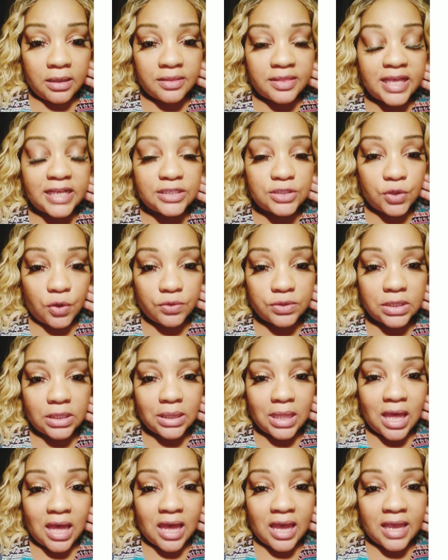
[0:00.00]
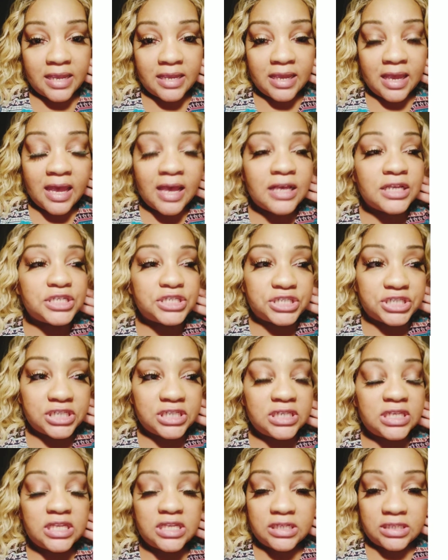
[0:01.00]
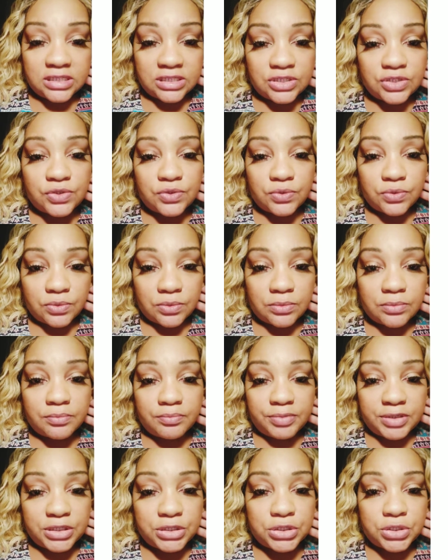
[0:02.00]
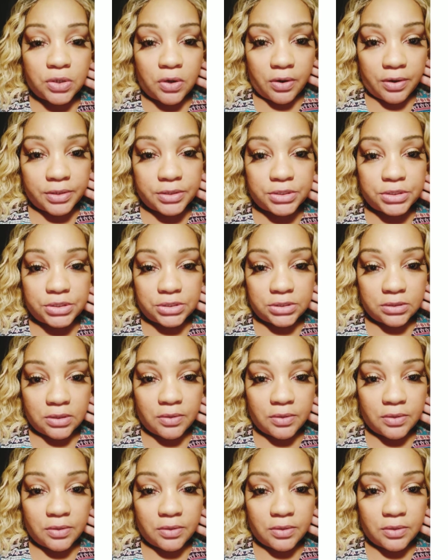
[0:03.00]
that told the lie, she needs to be charged,